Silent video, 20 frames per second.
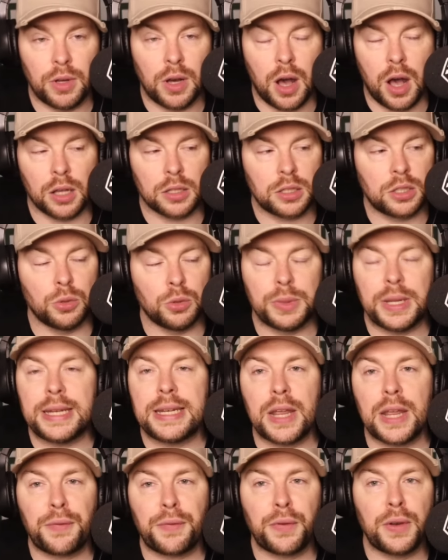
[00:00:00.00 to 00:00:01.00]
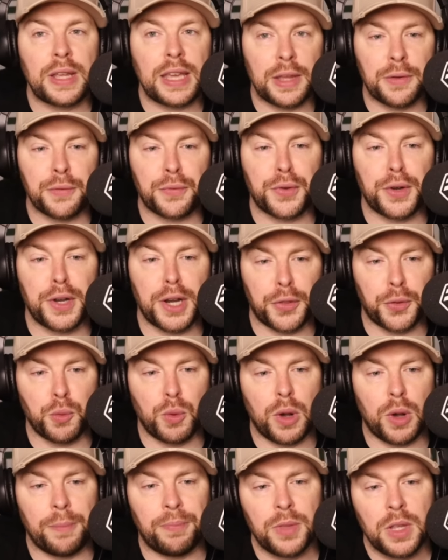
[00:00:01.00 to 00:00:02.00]
Arsenal, and they're definitely in for another
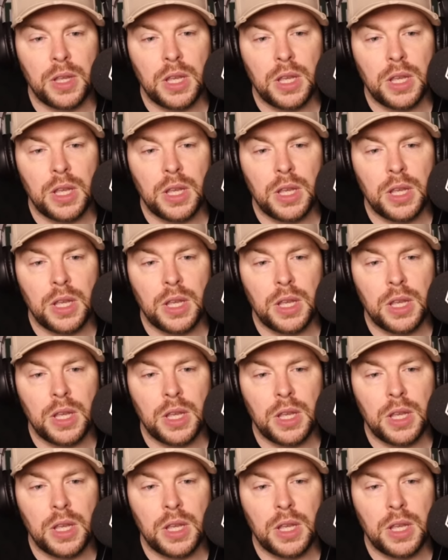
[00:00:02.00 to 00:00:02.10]
one.